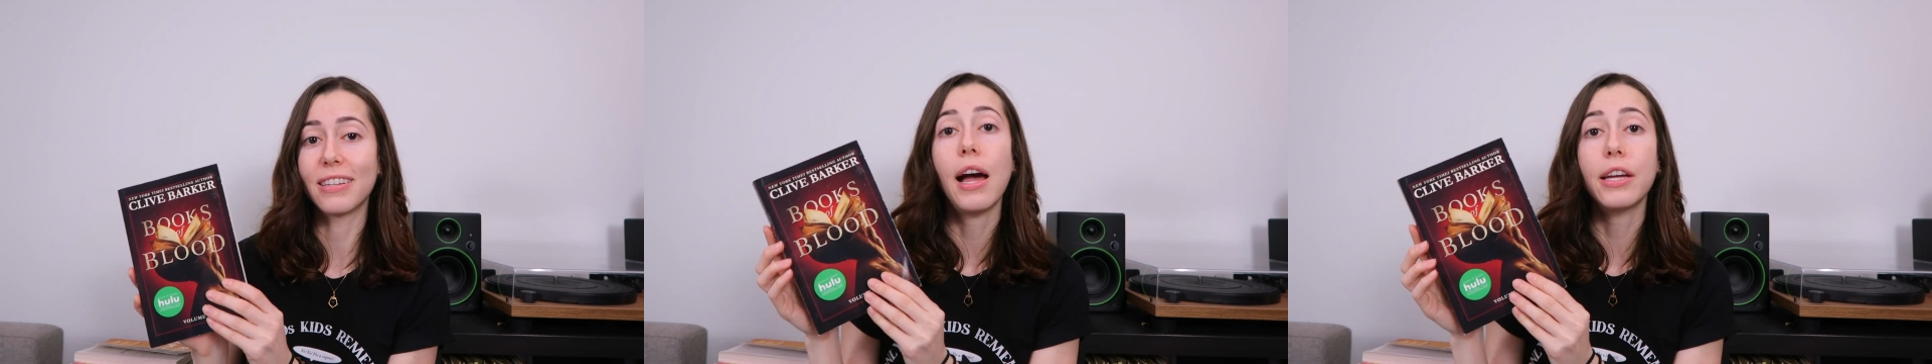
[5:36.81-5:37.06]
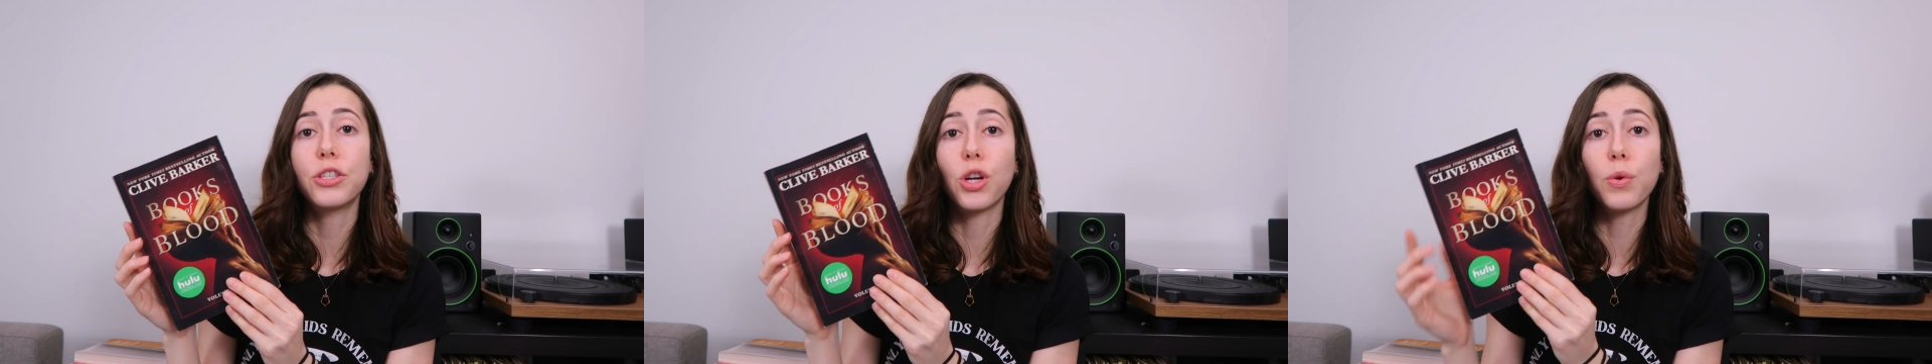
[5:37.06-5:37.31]

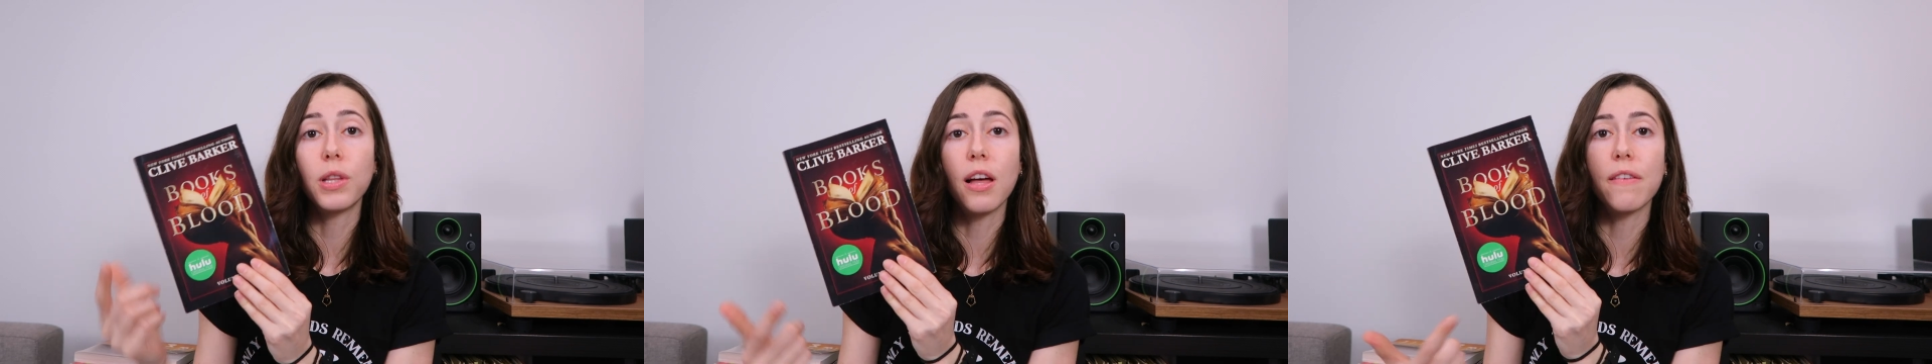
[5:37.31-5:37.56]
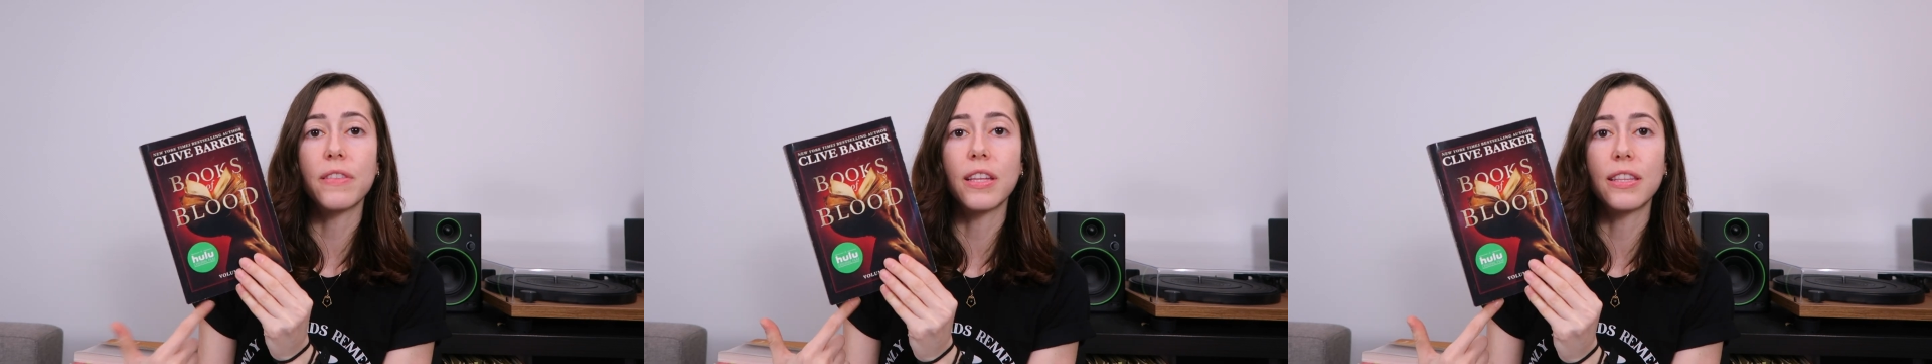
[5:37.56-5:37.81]
I don't
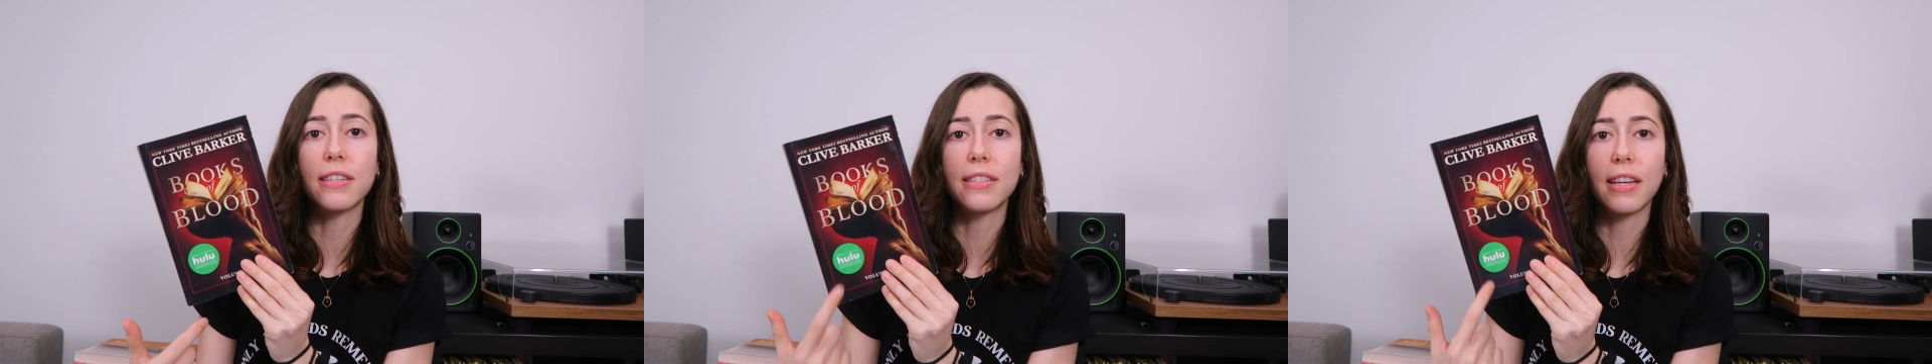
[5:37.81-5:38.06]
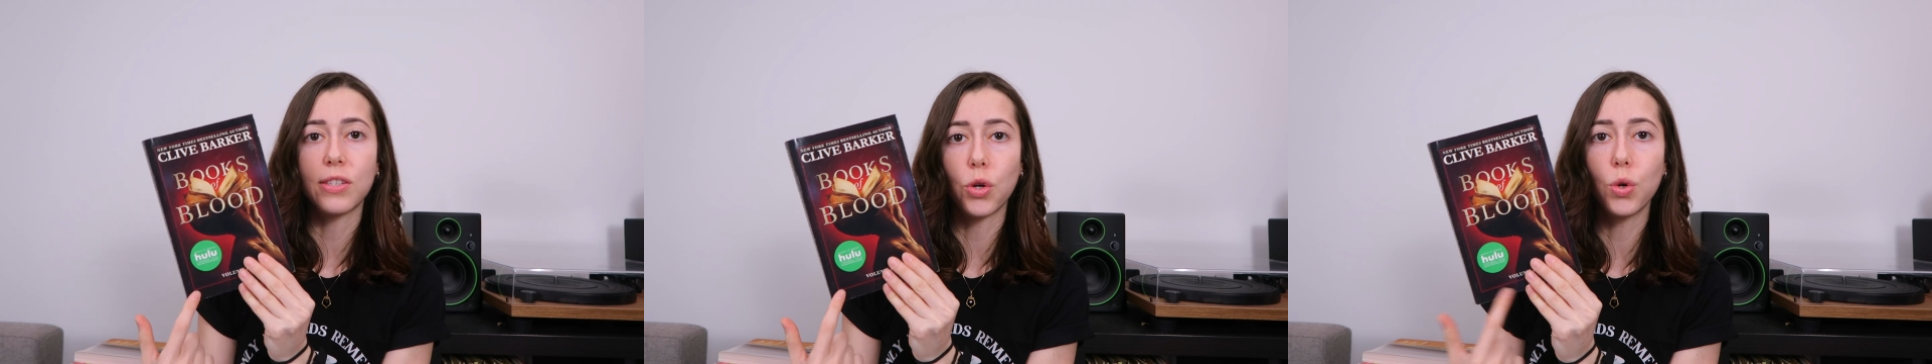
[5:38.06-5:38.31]
love that this
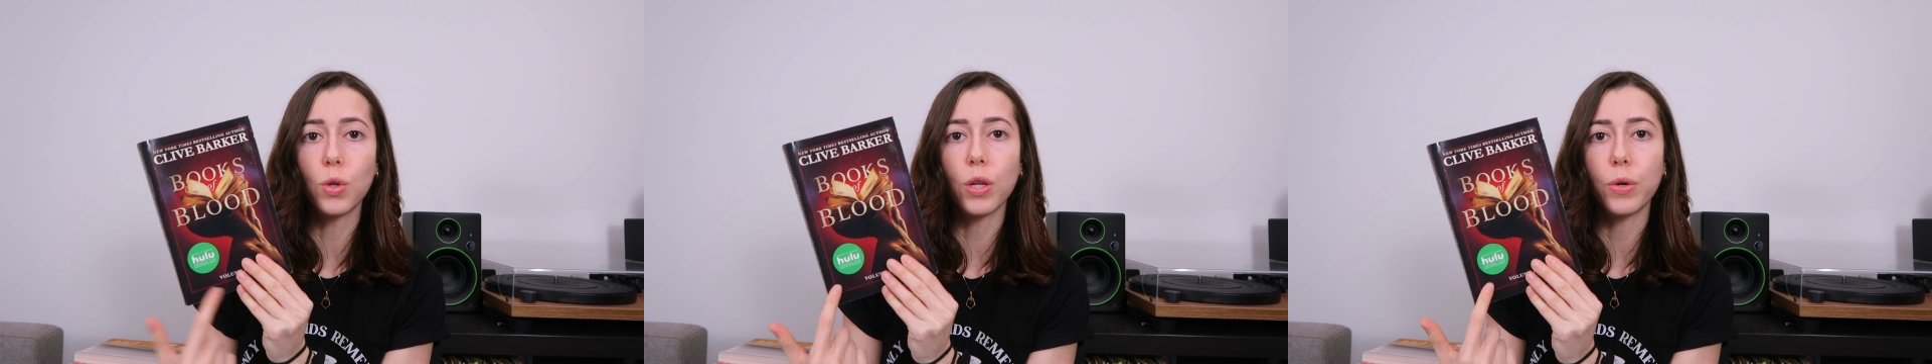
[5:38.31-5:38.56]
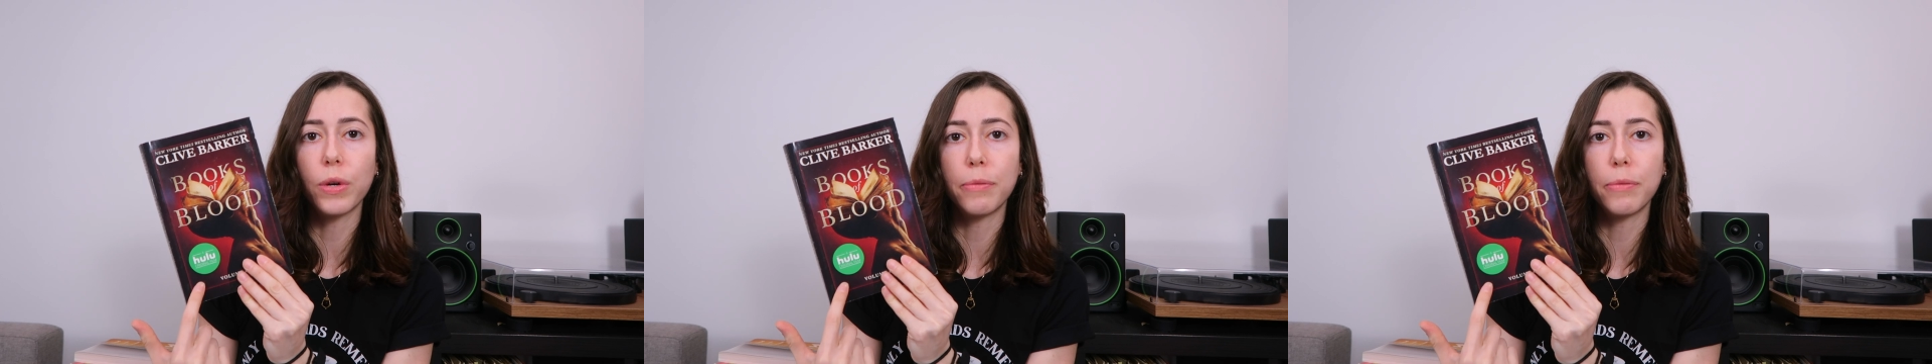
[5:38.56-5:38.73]
says Hulu